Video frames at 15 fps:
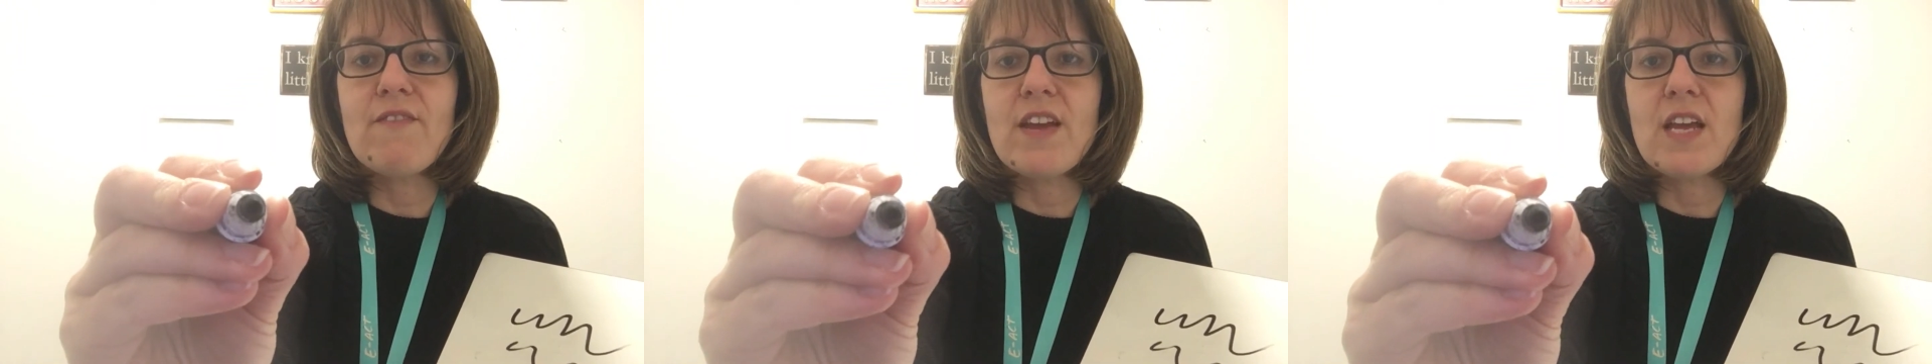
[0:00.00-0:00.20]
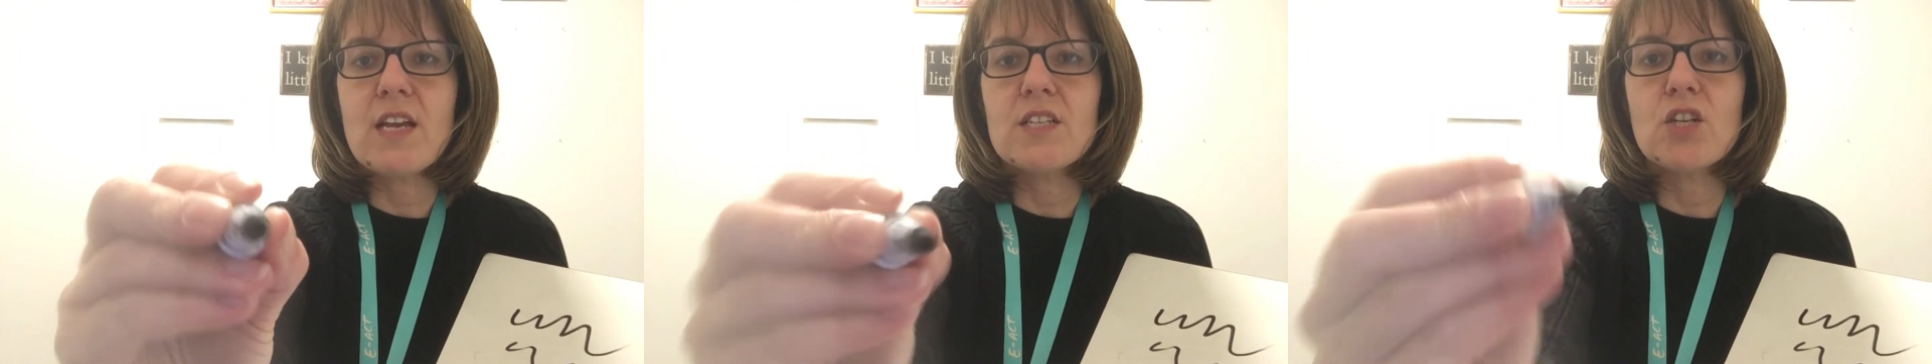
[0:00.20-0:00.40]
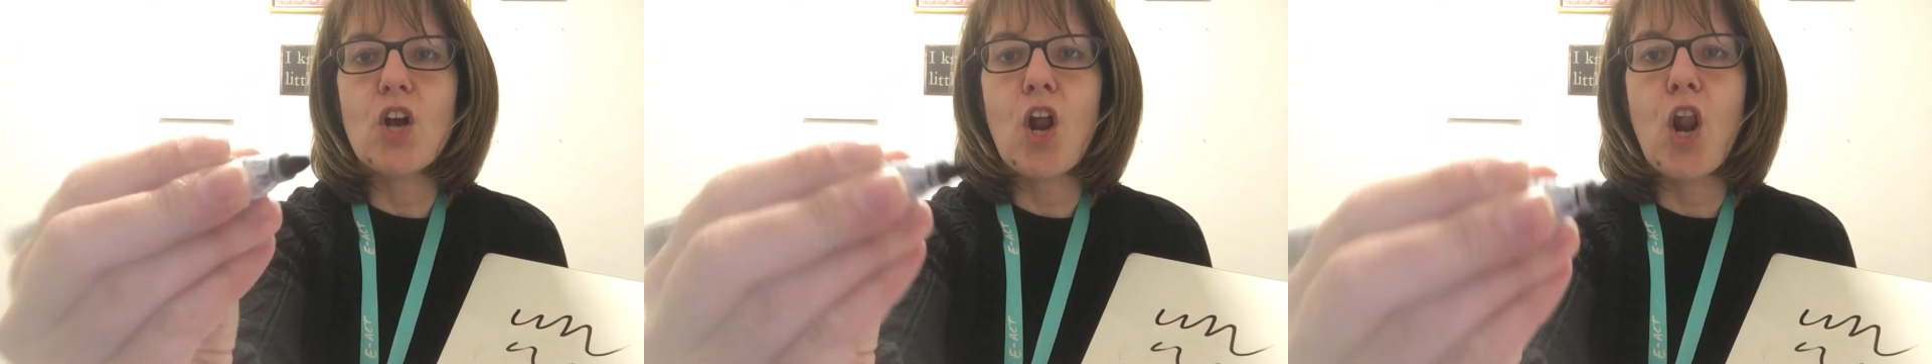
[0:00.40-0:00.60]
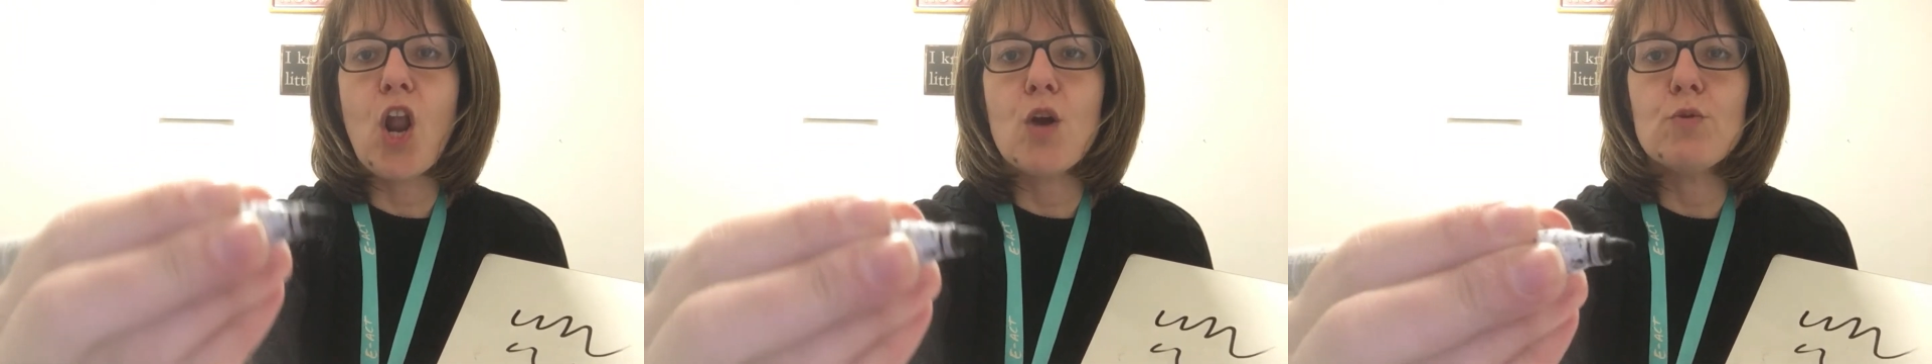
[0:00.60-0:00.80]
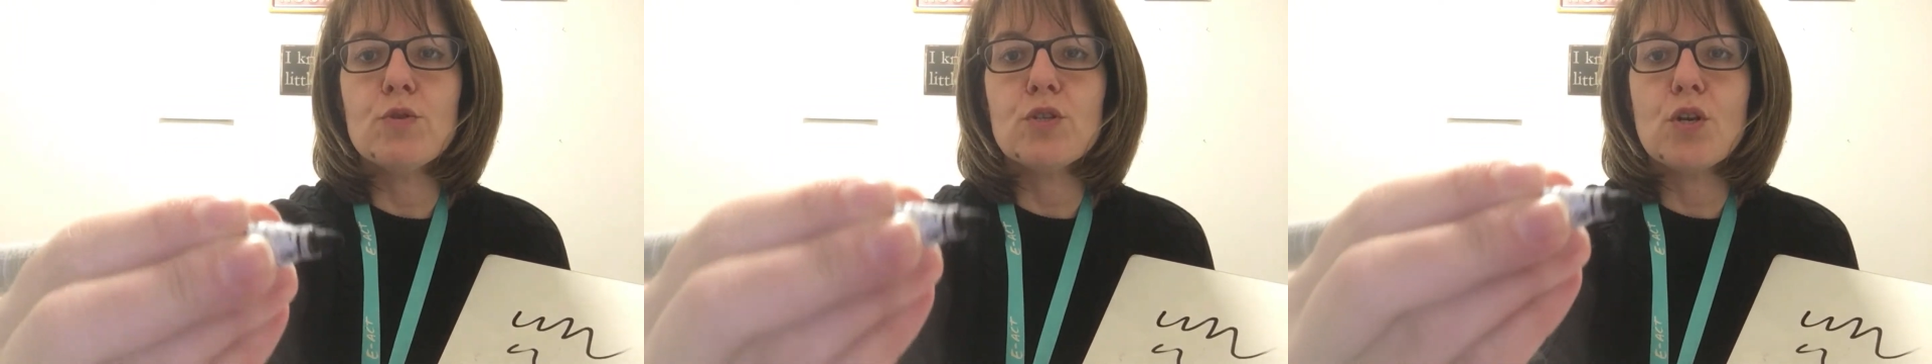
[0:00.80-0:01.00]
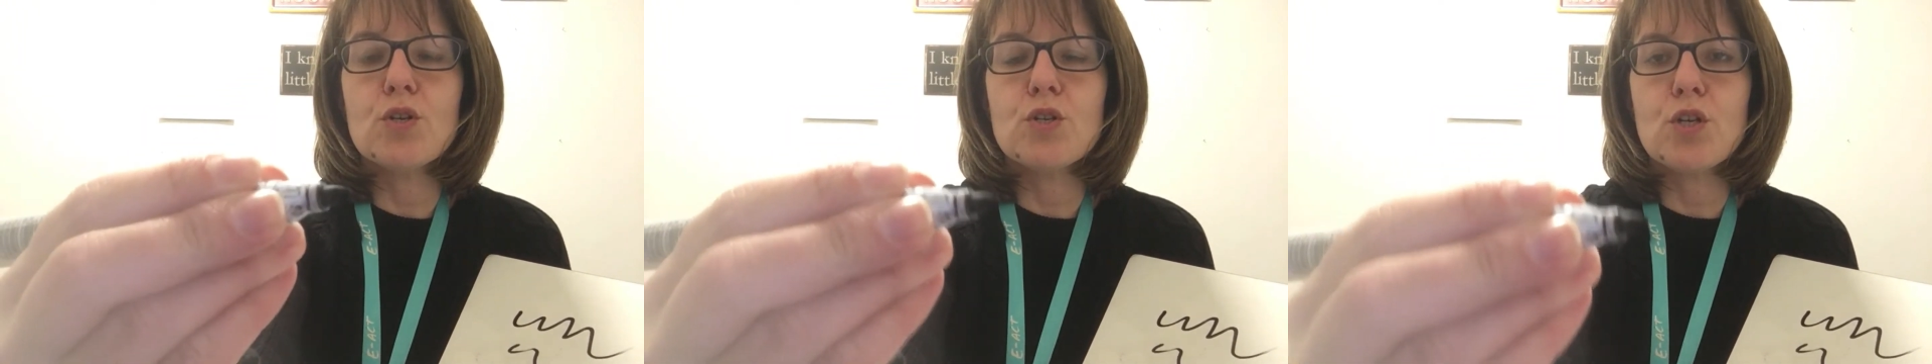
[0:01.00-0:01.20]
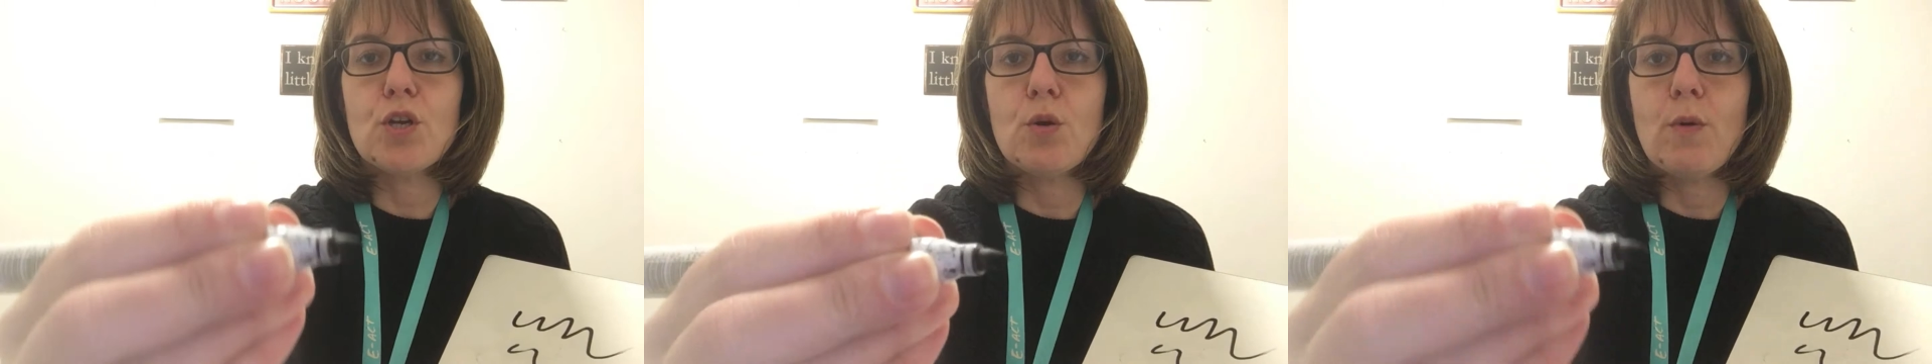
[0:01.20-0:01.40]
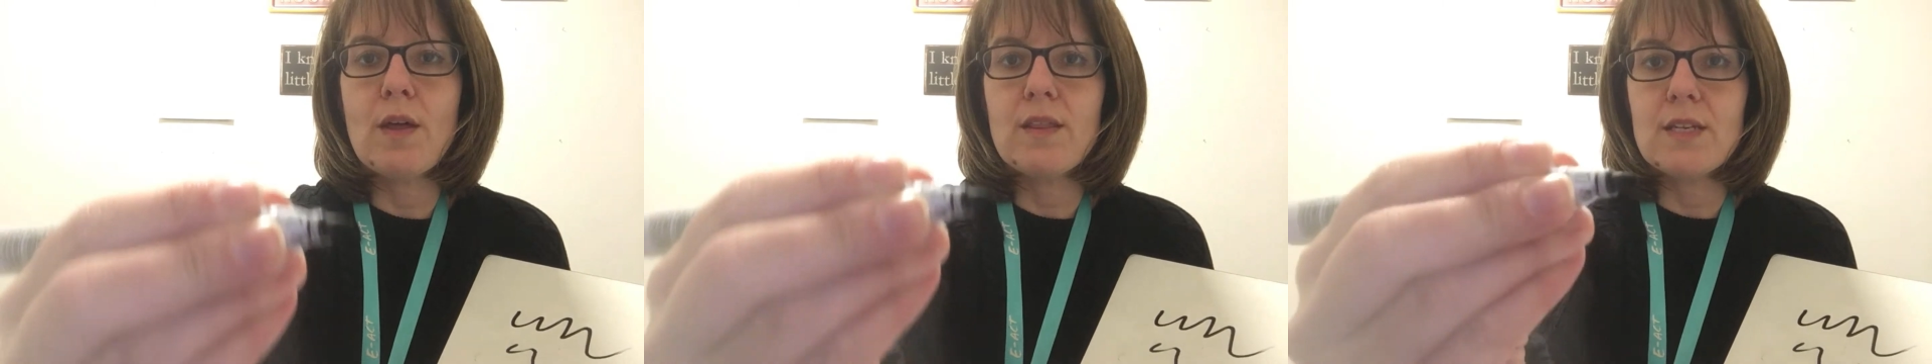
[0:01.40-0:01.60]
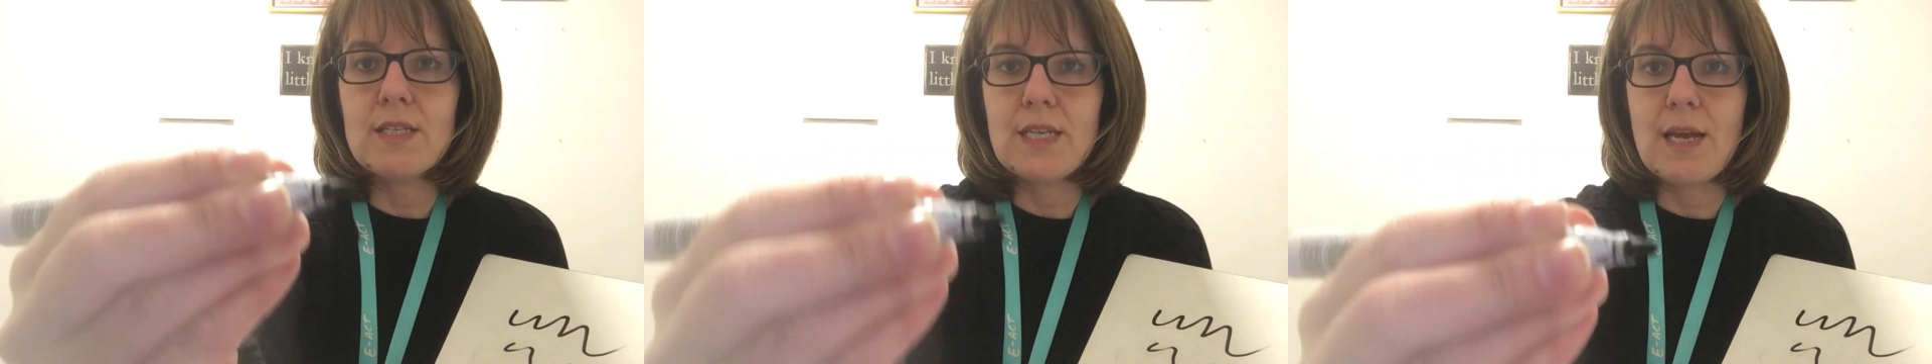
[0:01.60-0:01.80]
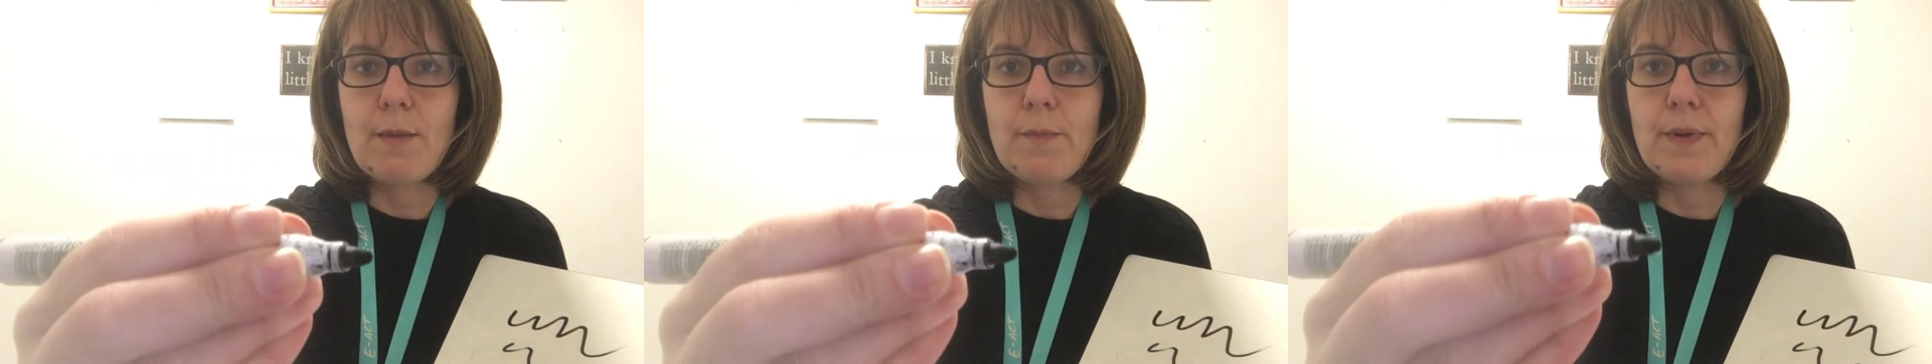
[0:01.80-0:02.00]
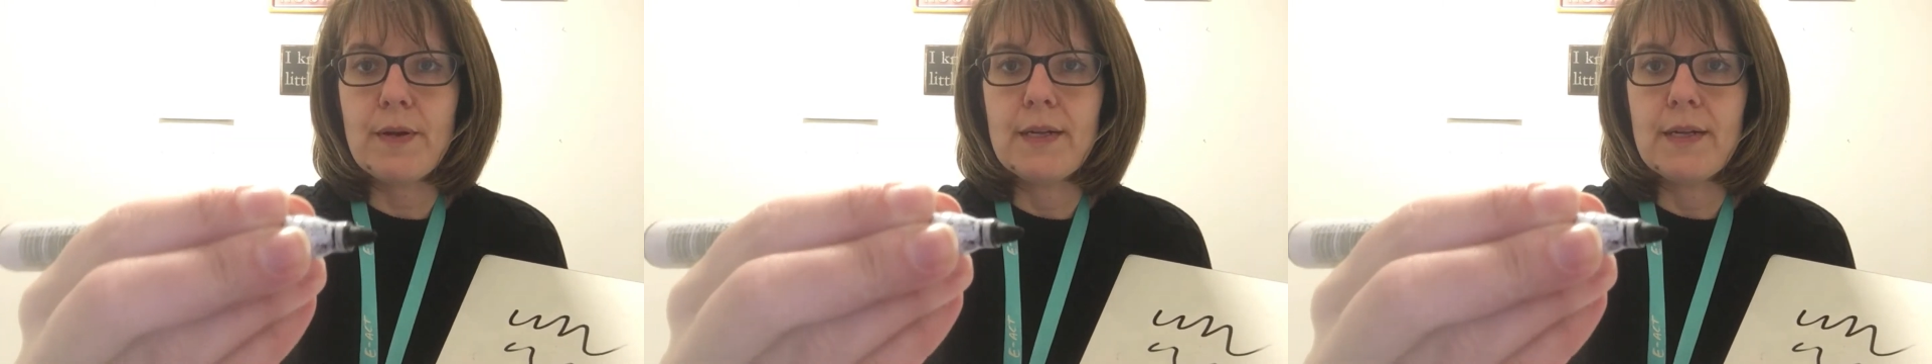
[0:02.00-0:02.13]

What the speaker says: fingers close to the tip.